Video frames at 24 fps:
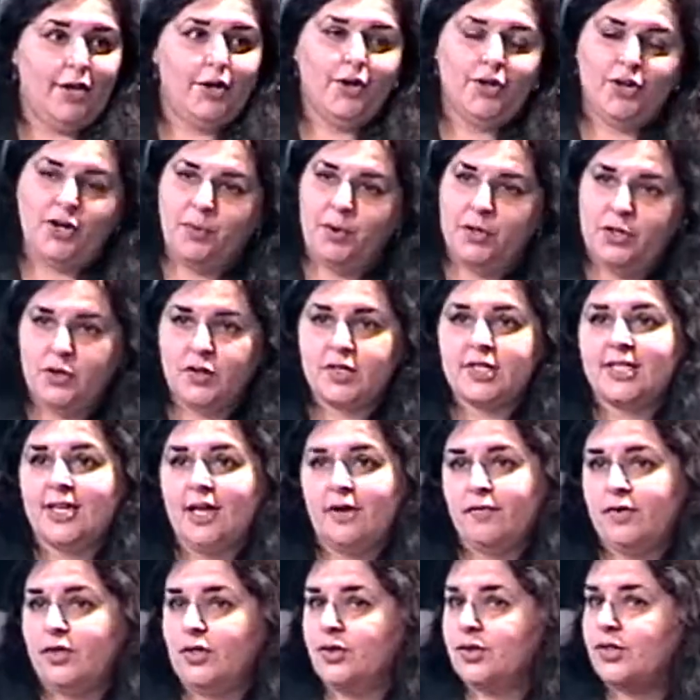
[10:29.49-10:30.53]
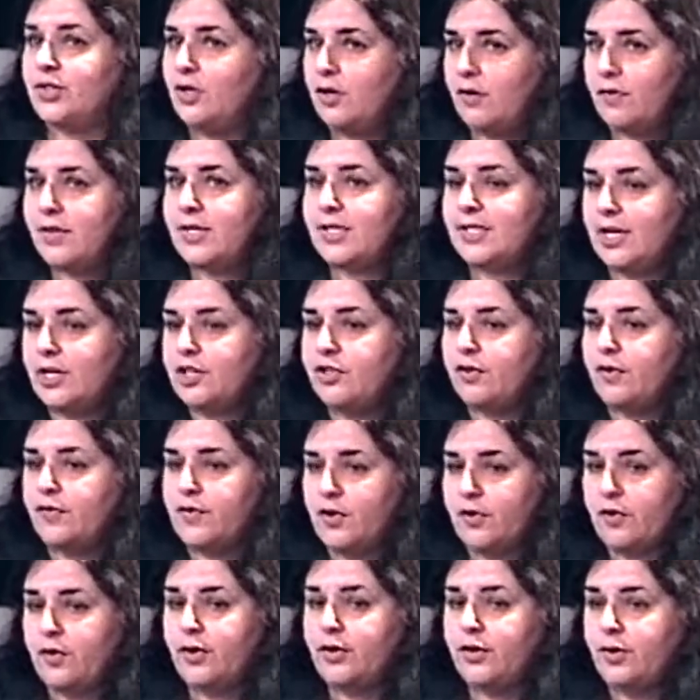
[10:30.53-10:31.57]
you know, when you're seven, you're sort of the center of
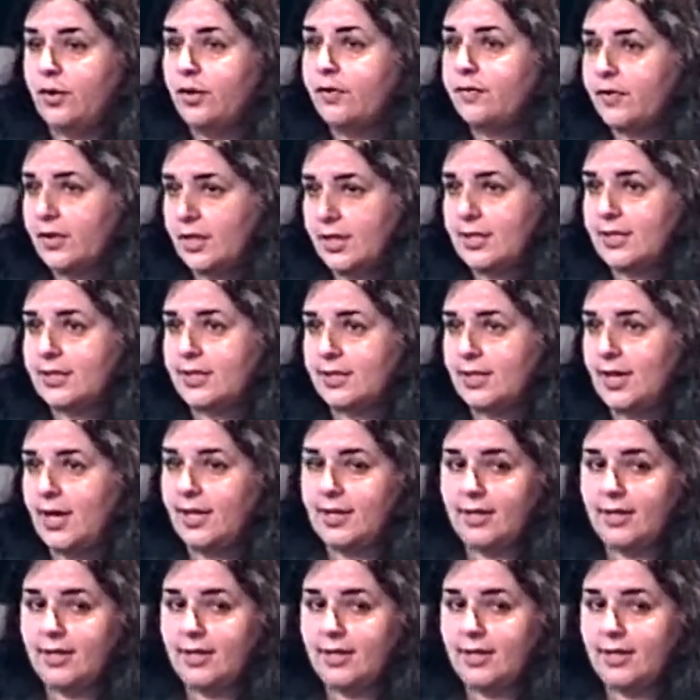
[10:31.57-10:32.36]
your own universe.